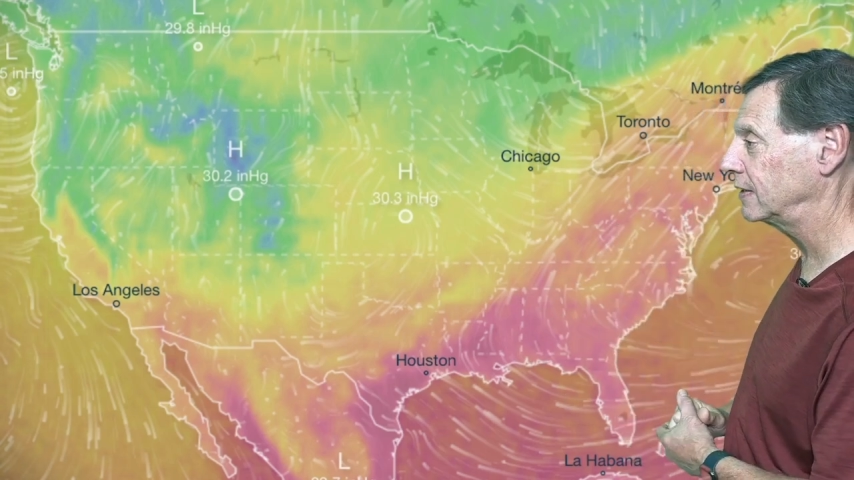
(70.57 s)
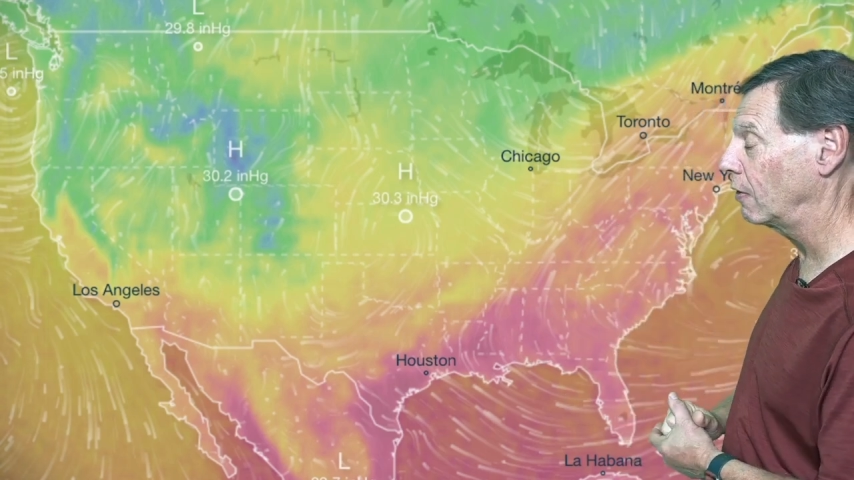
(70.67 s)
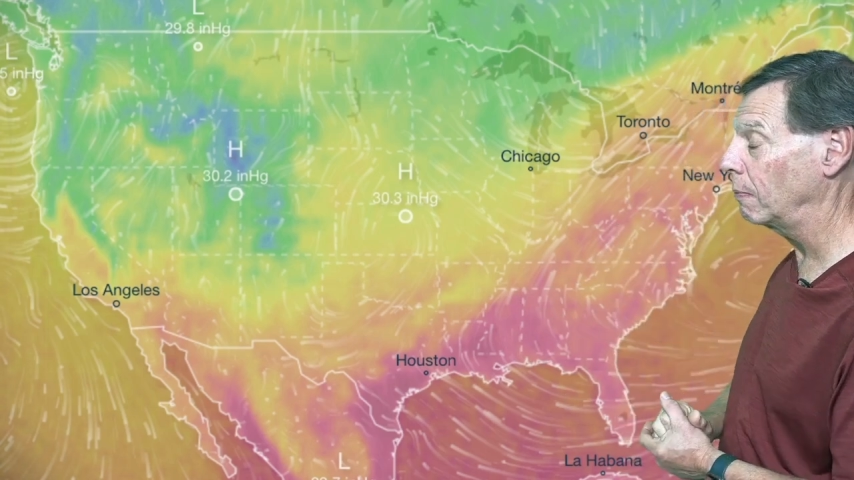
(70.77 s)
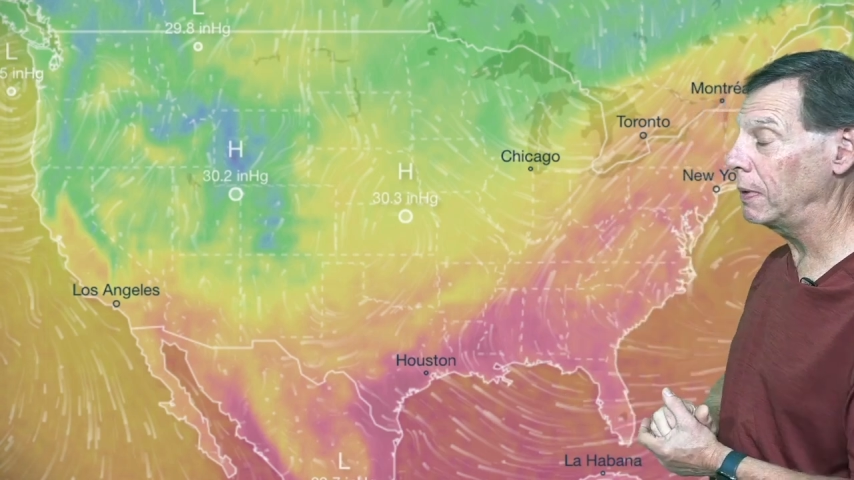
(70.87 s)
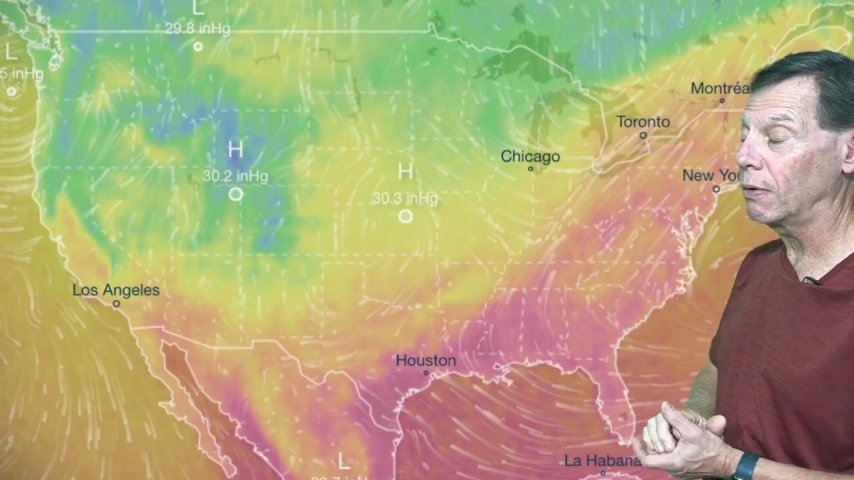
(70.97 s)
it's
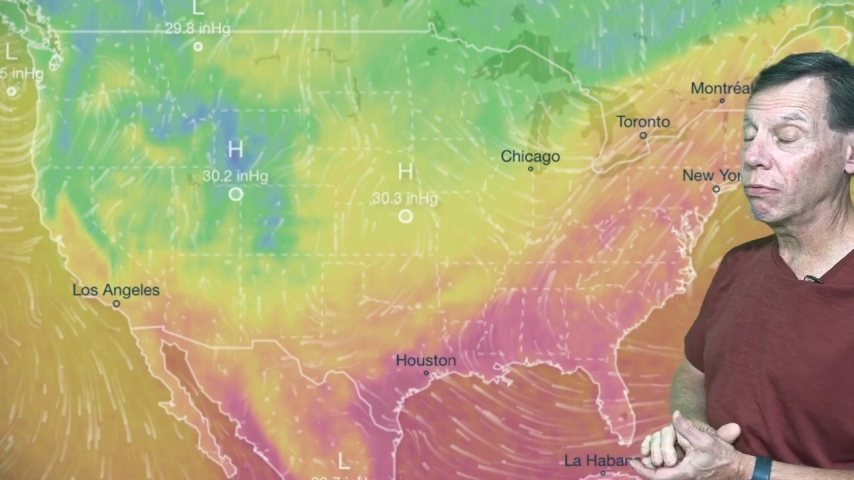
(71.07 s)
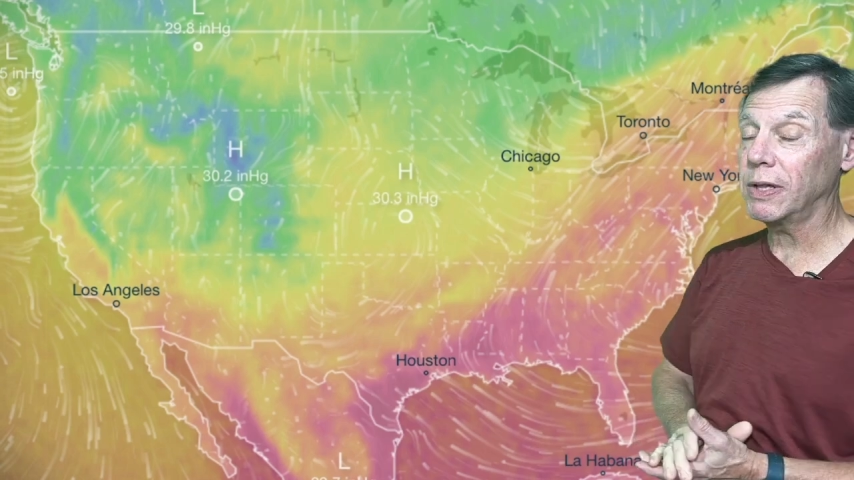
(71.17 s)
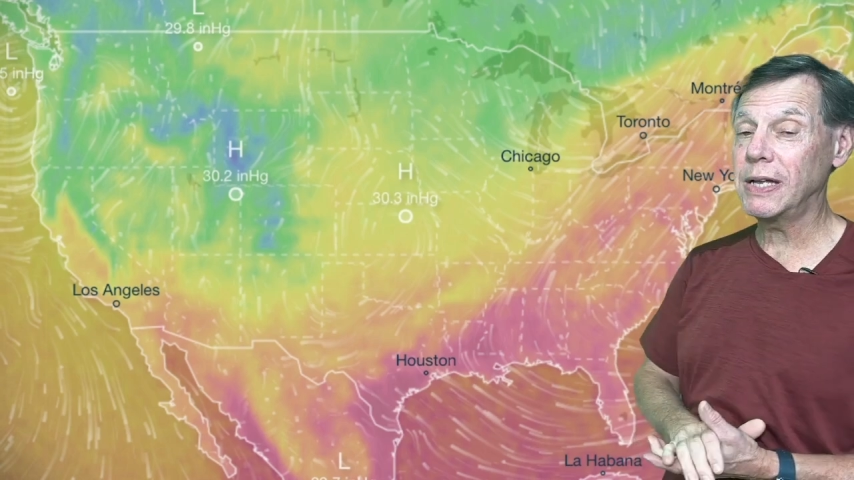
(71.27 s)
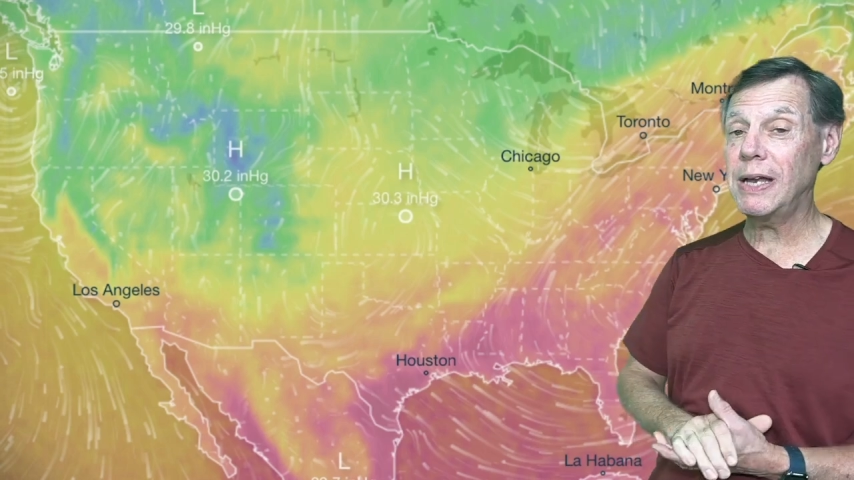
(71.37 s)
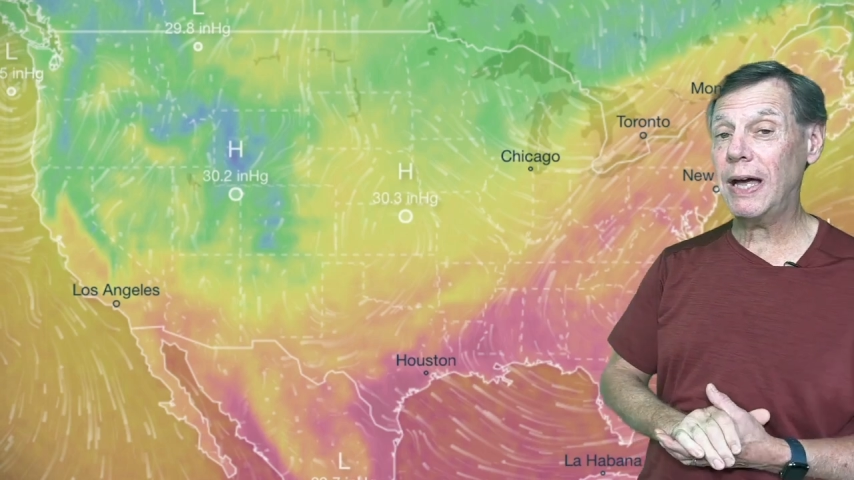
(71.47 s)
going to be a
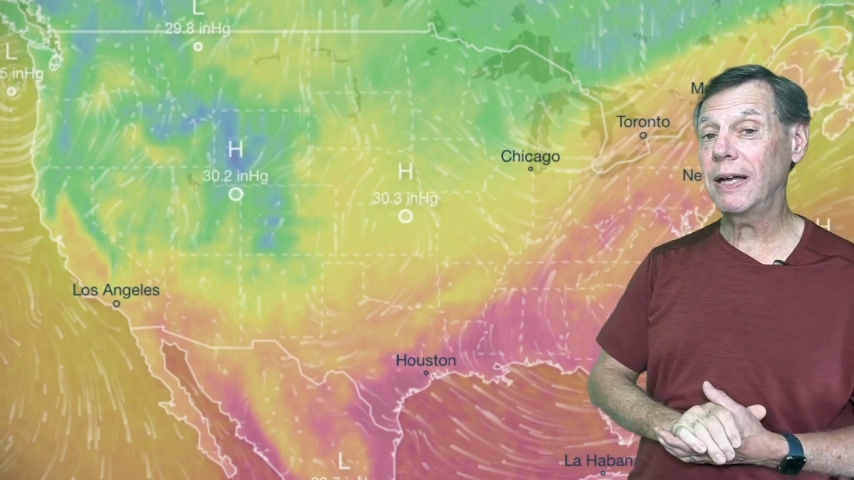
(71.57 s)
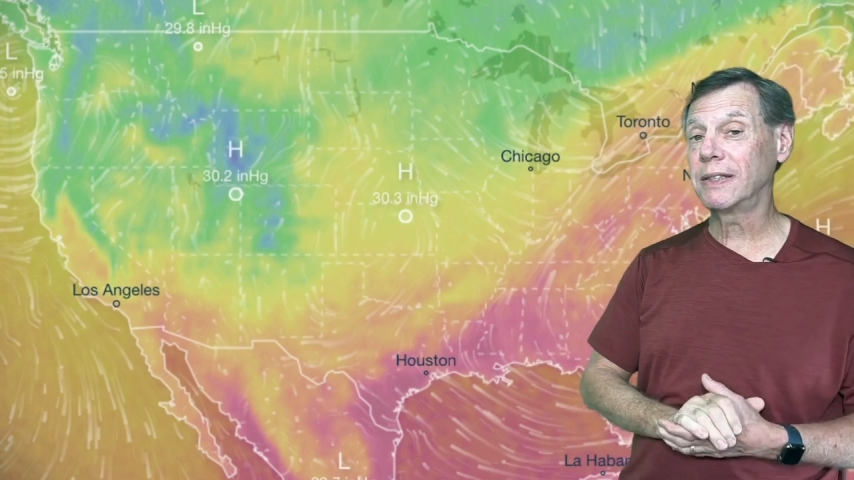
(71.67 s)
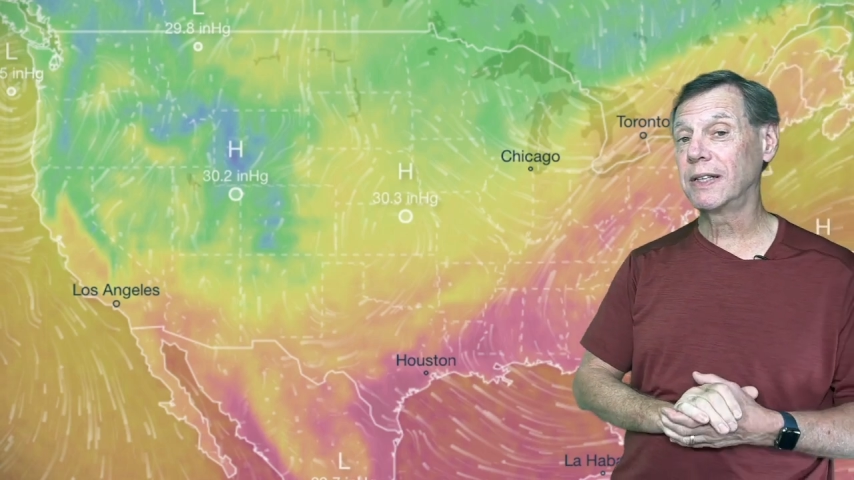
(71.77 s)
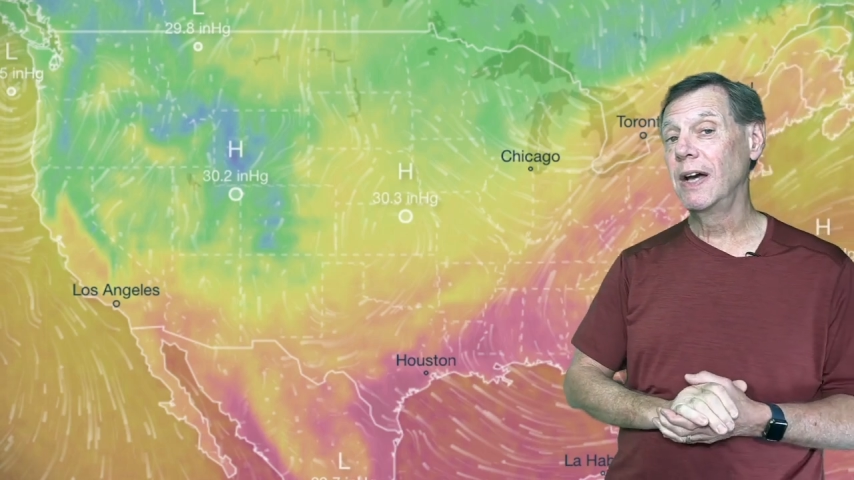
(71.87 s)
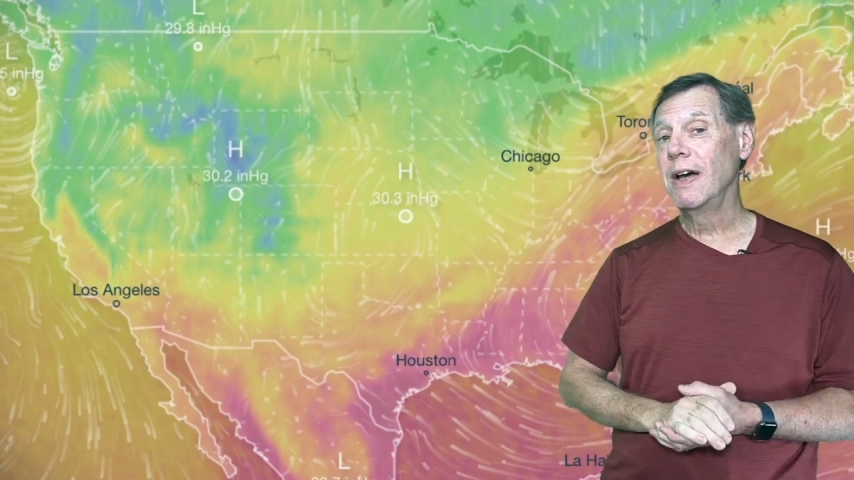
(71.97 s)
really
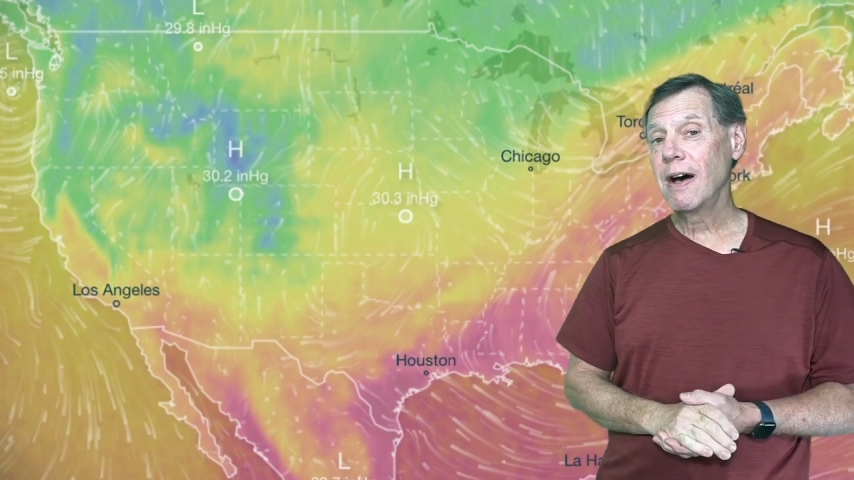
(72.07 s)
nice